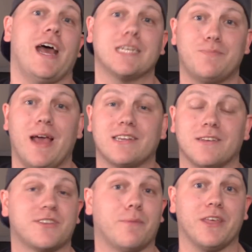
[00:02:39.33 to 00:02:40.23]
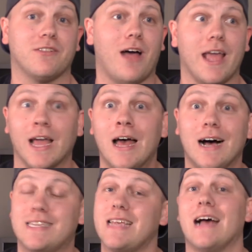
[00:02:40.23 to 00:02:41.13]
aspects of something like
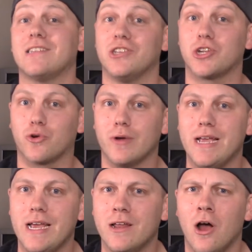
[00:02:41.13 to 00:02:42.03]
Assassin's Creed,